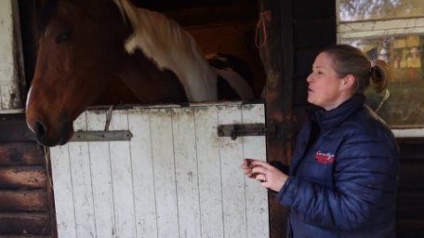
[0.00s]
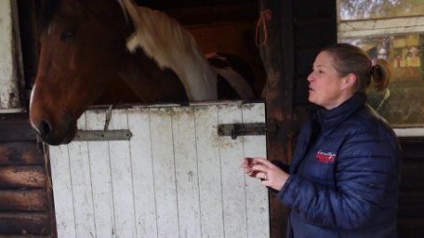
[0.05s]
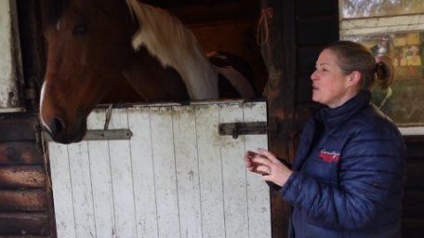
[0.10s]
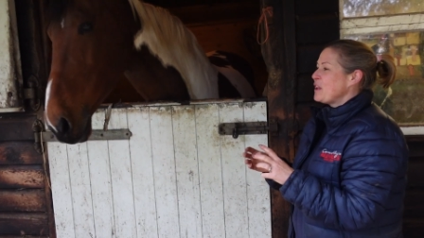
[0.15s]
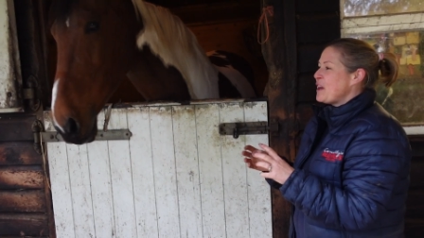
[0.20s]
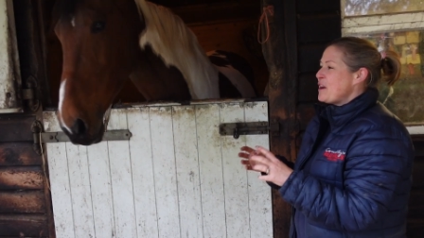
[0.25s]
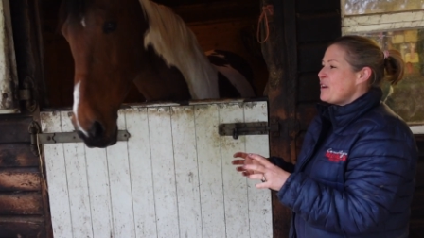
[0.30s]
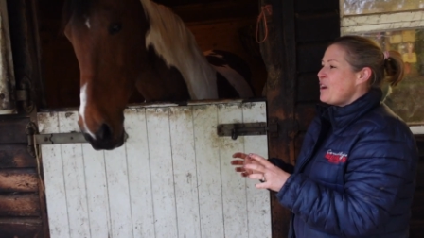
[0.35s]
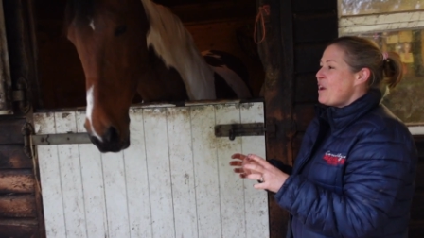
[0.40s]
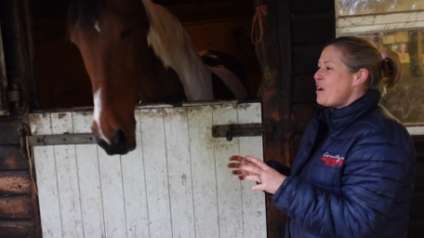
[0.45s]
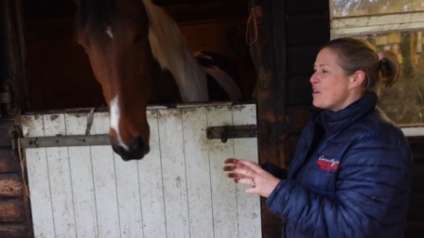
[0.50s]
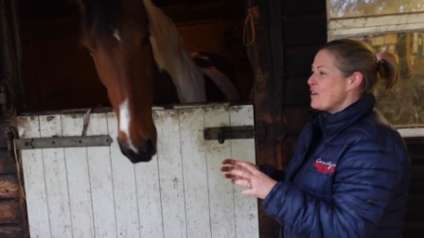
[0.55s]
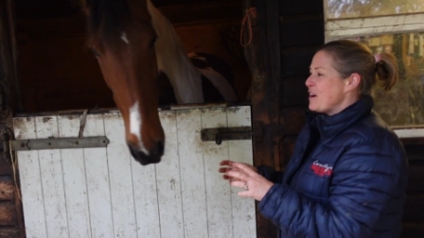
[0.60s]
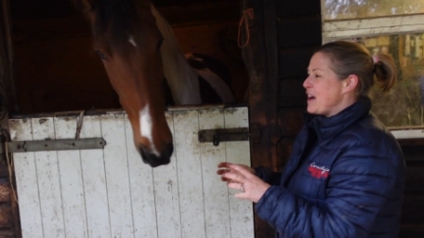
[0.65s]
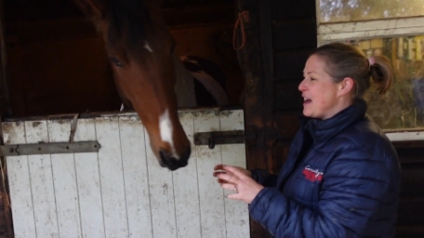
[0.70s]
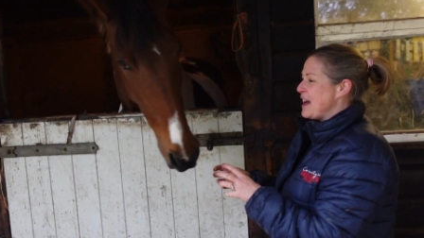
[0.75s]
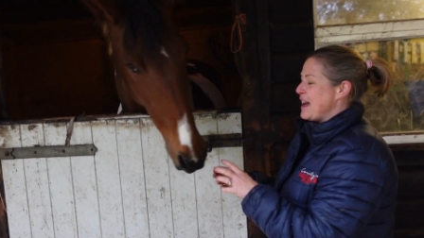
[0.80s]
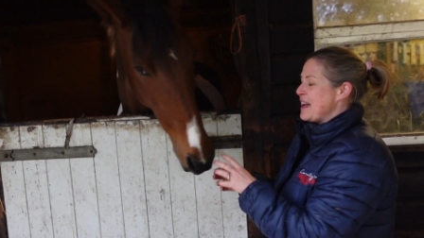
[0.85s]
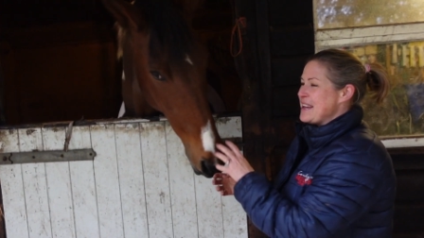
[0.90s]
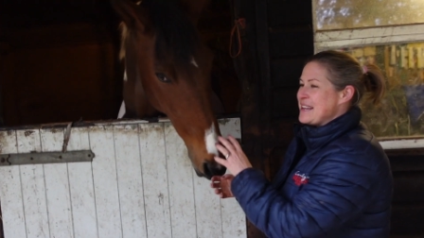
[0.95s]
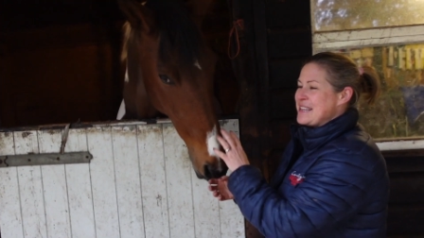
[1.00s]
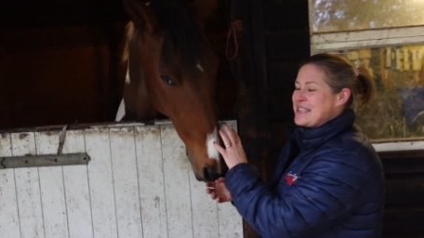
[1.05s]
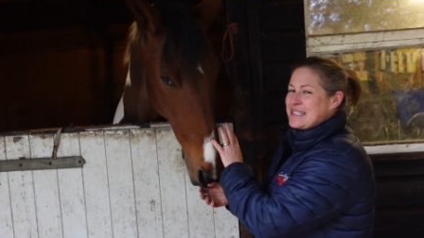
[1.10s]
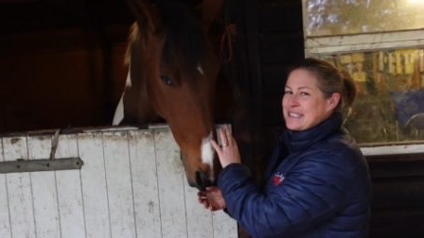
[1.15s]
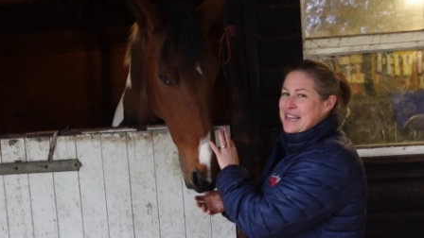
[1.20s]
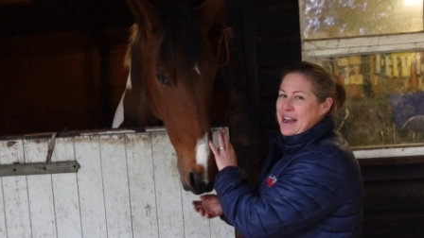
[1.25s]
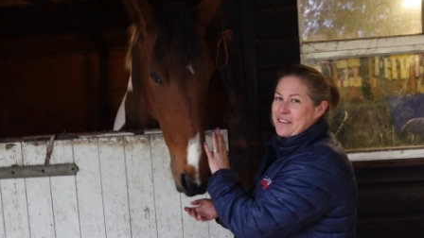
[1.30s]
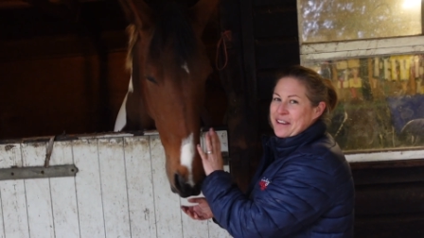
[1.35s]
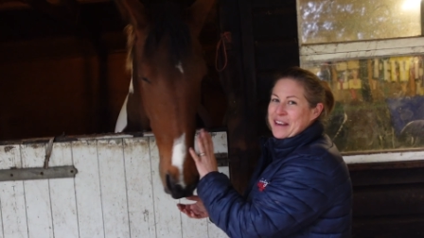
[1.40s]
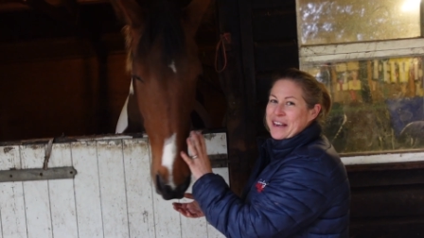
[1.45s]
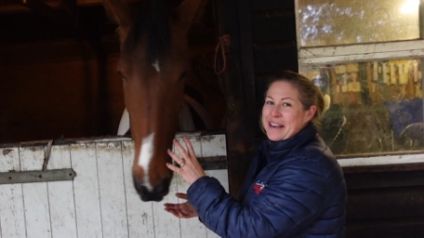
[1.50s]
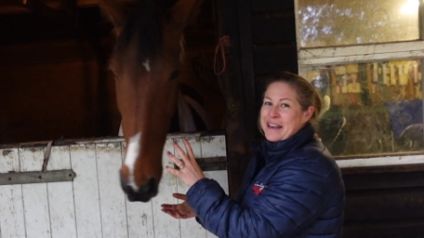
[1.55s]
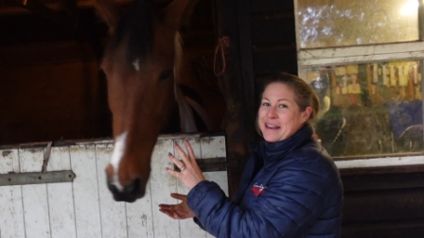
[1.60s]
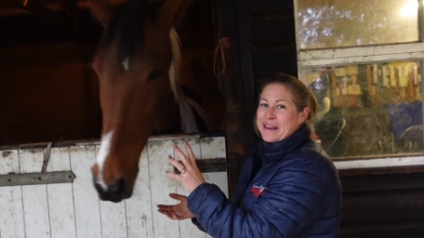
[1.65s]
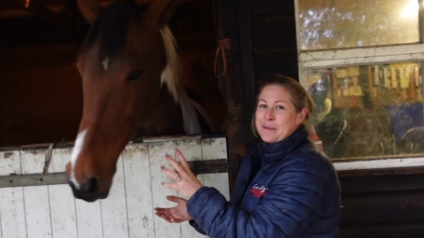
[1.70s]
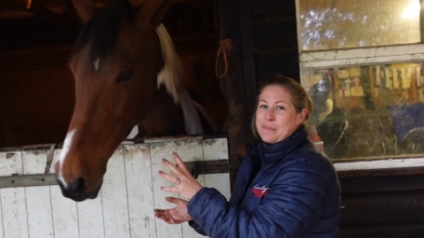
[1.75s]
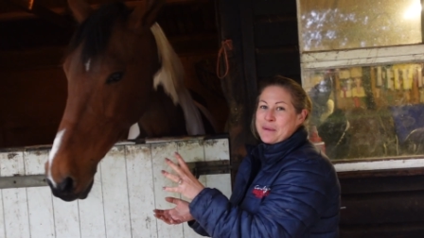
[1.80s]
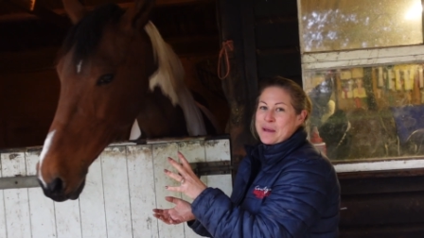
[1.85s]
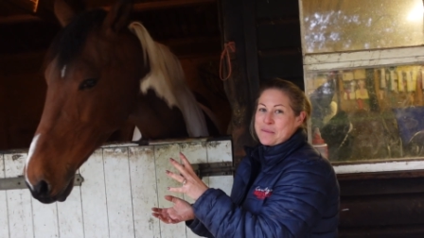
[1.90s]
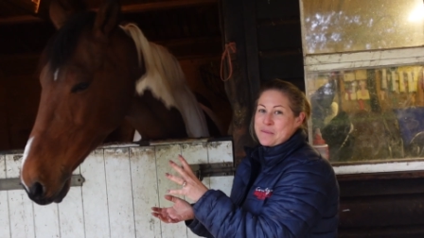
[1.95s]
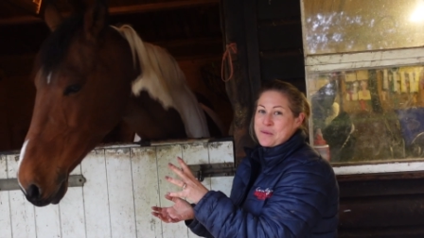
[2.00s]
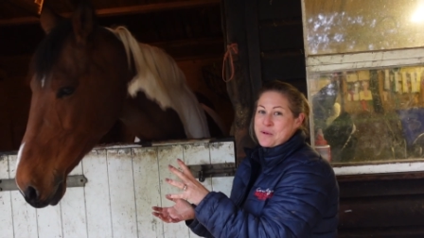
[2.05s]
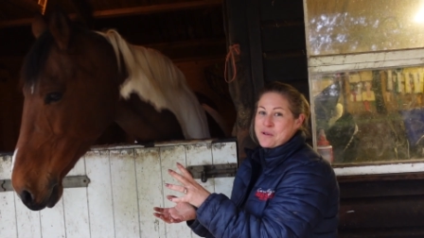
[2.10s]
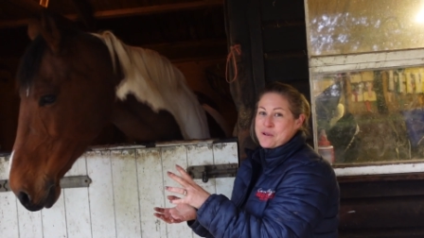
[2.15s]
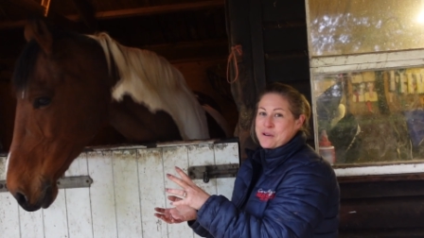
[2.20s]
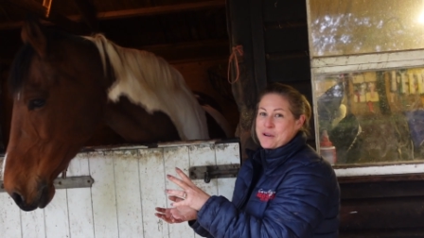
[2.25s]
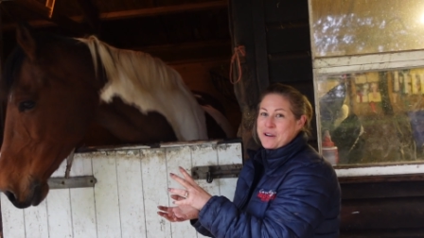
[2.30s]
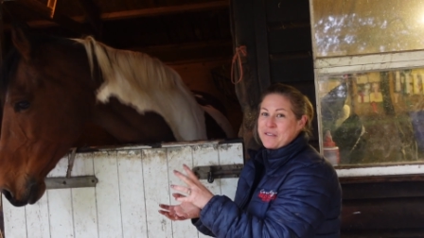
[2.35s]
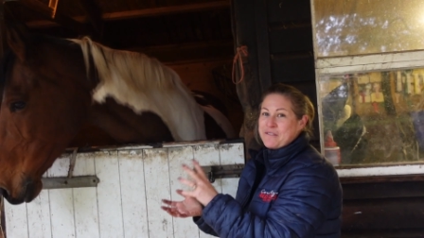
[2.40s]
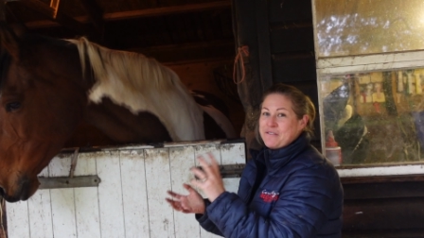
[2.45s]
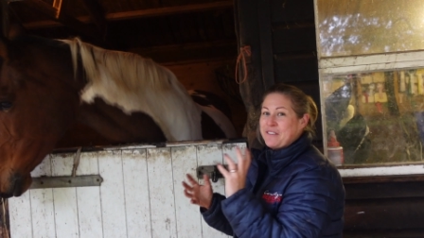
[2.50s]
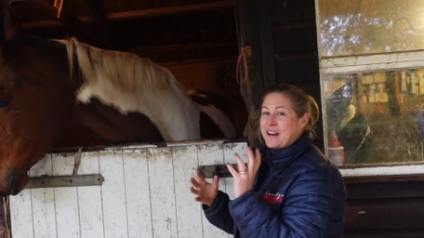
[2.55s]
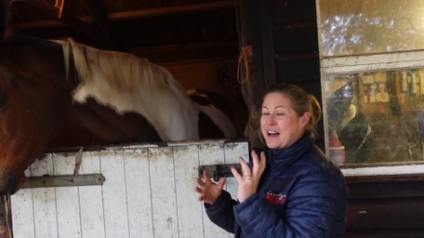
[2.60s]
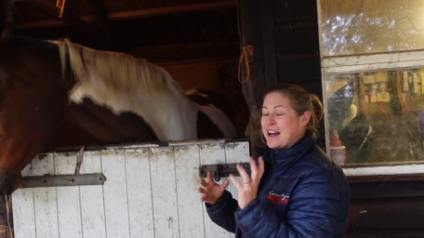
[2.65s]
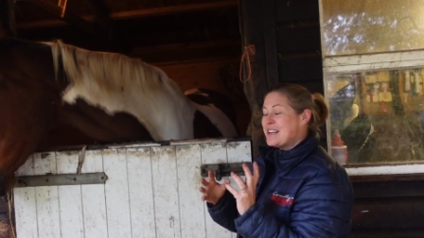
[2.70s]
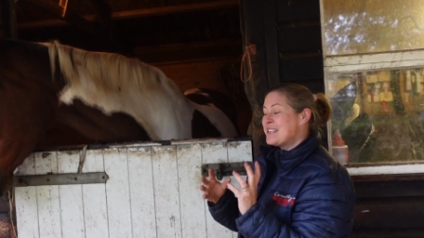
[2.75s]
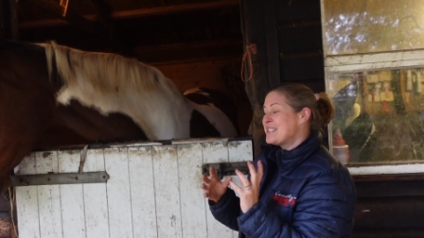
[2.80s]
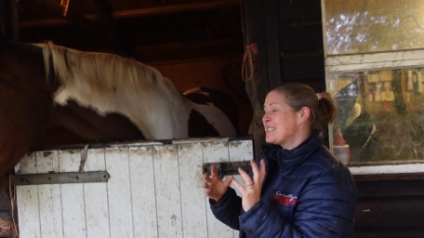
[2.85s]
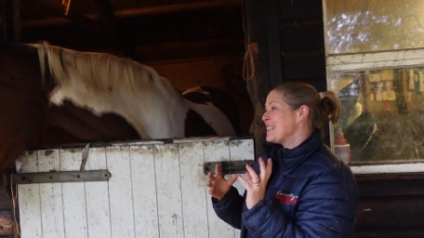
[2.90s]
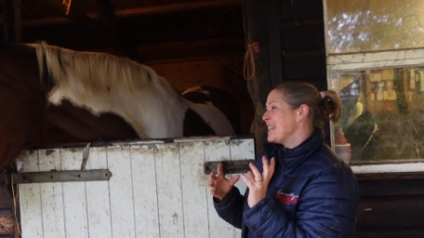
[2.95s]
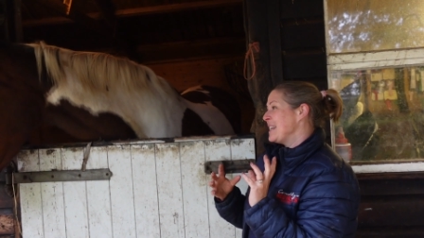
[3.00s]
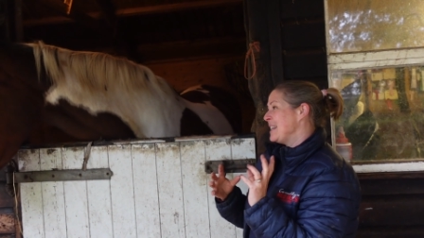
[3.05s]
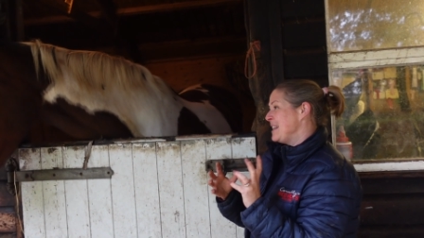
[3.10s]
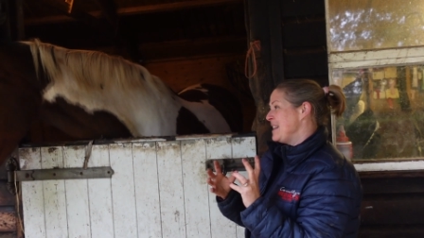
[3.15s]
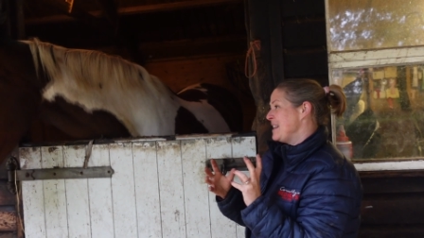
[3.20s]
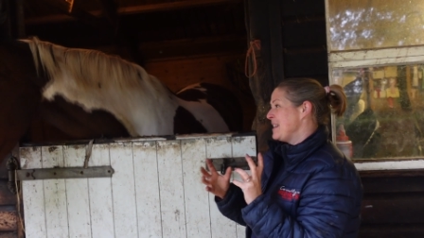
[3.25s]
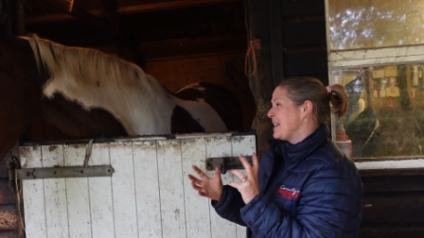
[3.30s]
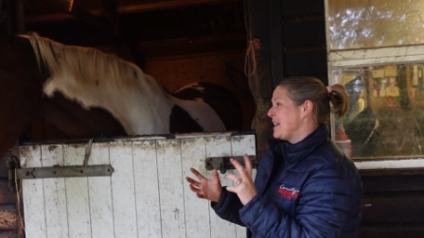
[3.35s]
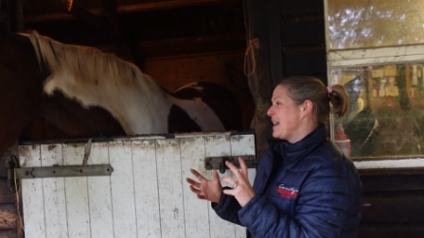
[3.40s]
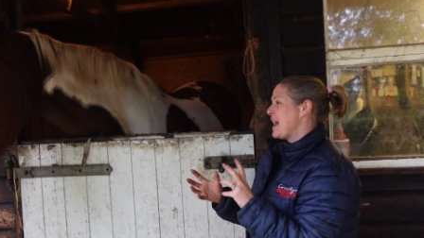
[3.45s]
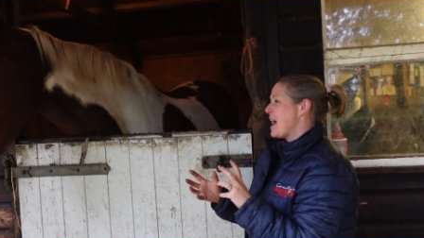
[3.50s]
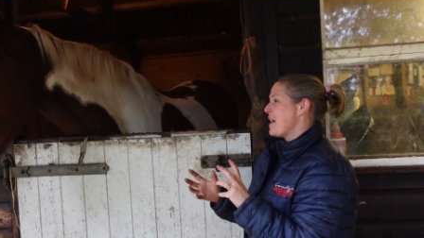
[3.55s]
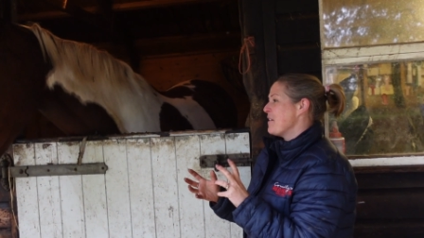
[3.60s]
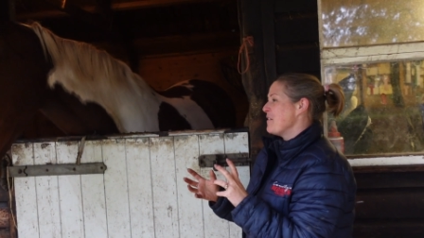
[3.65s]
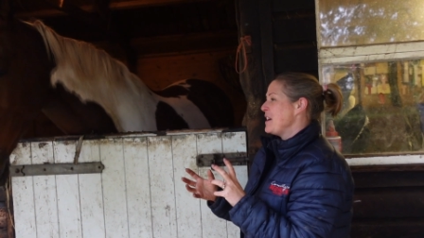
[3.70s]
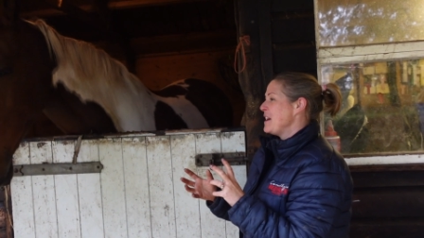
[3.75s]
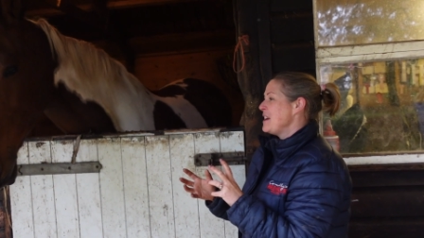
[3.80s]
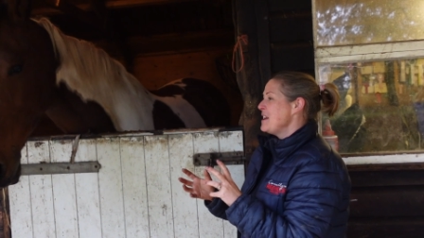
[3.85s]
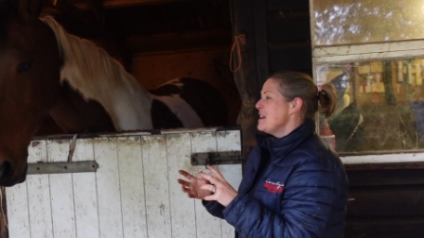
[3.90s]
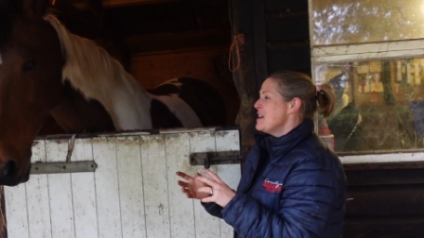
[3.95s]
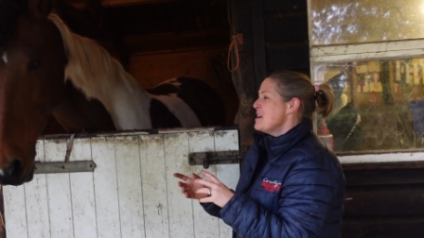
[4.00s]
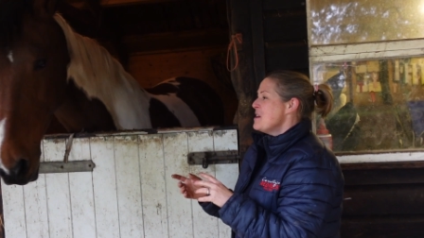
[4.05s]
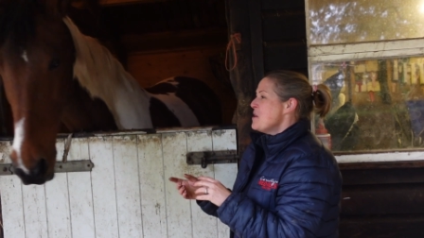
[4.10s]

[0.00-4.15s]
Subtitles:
although Lara is carrying a little bit more fat than Harry,